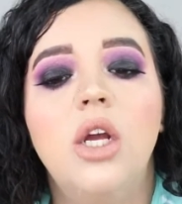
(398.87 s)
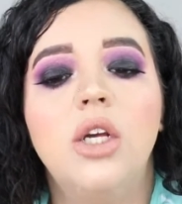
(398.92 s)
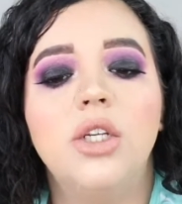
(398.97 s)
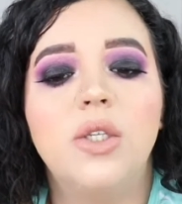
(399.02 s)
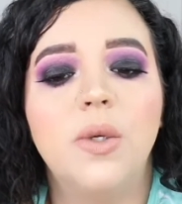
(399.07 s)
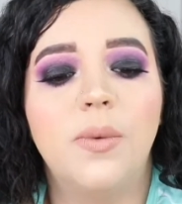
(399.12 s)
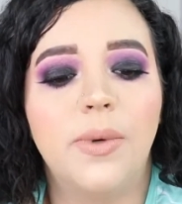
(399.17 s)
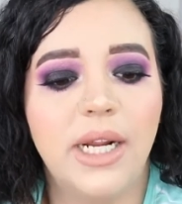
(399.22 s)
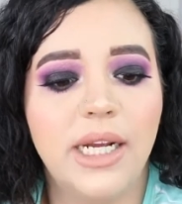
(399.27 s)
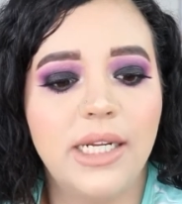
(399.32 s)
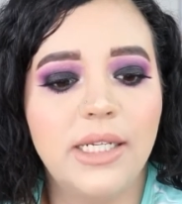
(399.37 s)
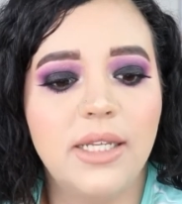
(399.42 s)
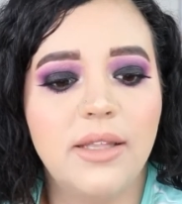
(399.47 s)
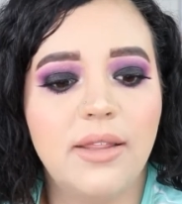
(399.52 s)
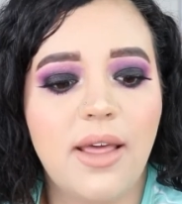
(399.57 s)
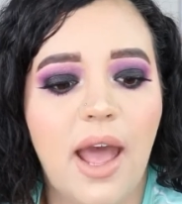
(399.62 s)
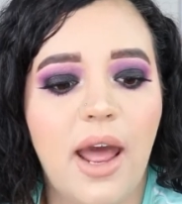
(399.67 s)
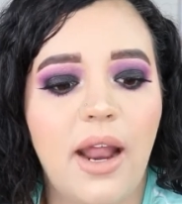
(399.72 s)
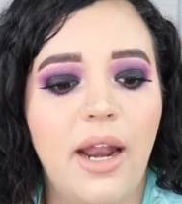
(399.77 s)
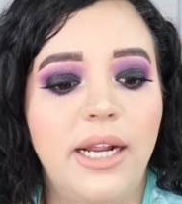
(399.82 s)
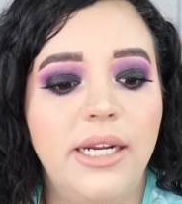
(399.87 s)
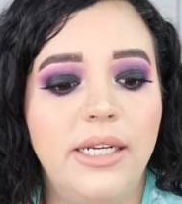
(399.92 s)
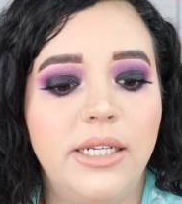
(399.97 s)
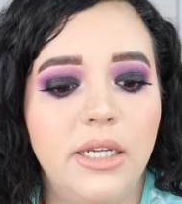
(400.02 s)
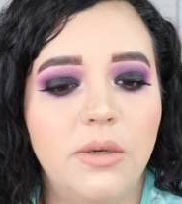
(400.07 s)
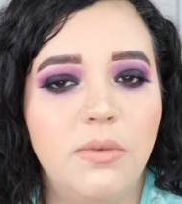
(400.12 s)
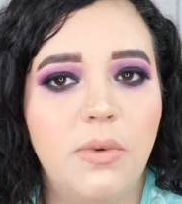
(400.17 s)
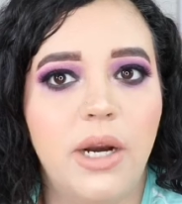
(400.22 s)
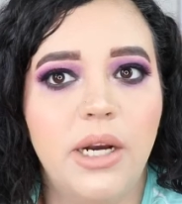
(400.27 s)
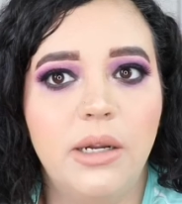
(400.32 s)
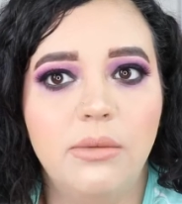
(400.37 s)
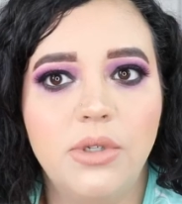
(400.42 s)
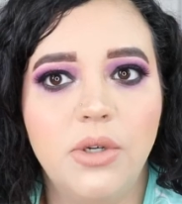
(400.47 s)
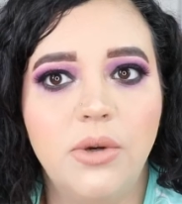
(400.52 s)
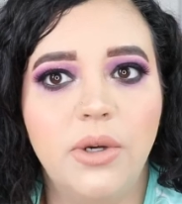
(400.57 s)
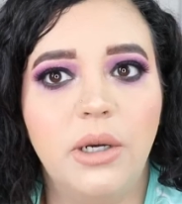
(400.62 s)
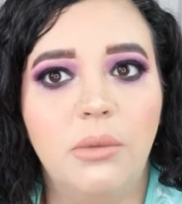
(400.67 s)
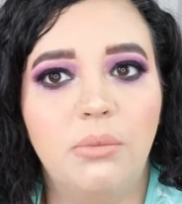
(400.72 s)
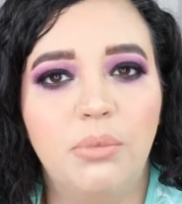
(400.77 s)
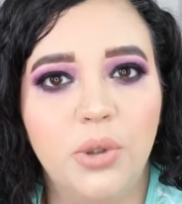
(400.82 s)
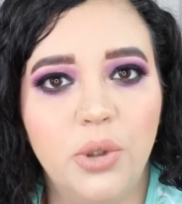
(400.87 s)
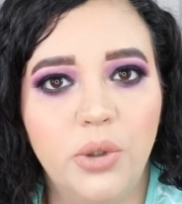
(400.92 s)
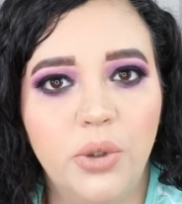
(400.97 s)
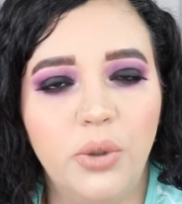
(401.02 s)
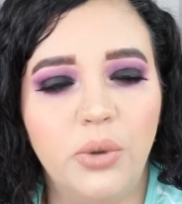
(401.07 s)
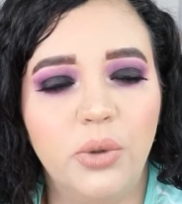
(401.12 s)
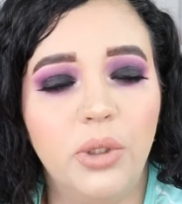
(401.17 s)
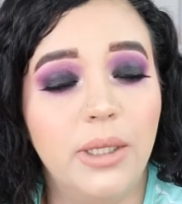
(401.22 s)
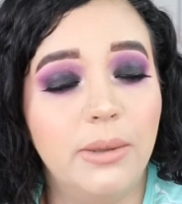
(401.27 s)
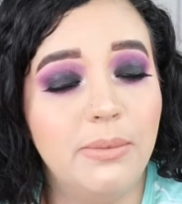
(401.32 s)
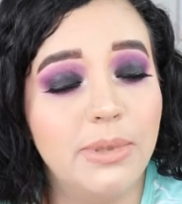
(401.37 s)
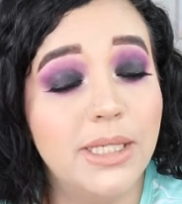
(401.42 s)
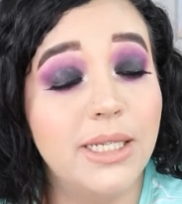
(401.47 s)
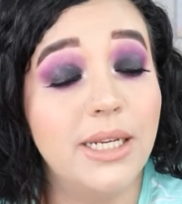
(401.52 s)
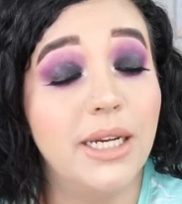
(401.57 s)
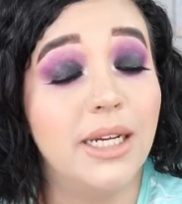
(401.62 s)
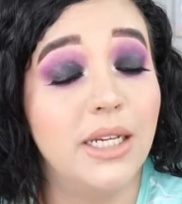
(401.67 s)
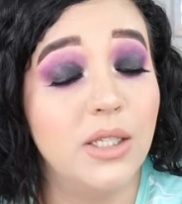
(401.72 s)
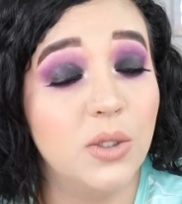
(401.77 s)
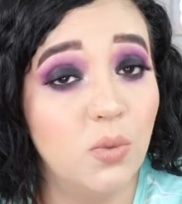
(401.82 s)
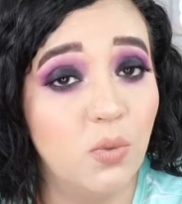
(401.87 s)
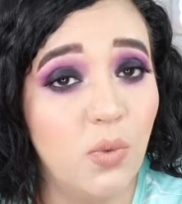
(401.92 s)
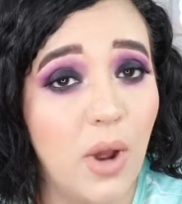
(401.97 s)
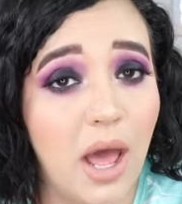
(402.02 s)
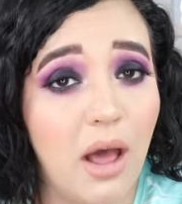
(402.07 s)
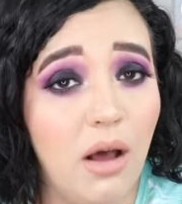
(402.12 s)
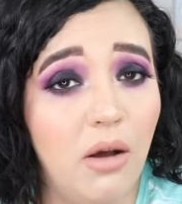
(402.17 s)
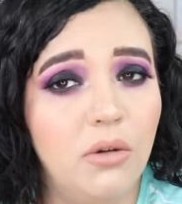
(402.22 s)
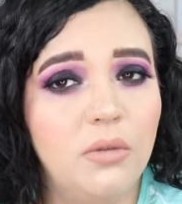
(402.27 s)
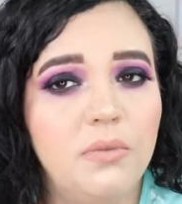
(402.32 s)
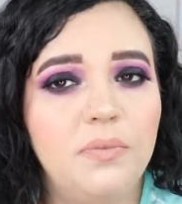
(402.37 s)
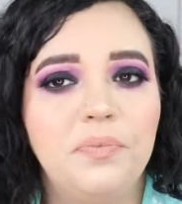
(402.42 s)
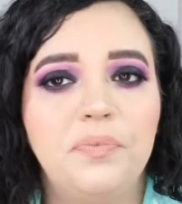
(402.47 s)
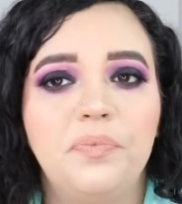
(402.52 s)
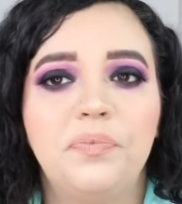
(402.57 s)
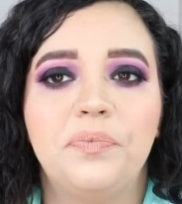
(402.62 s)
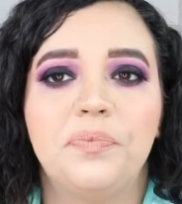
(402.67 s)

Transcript: So when I did that, I did wind up doing a blue lipstick as well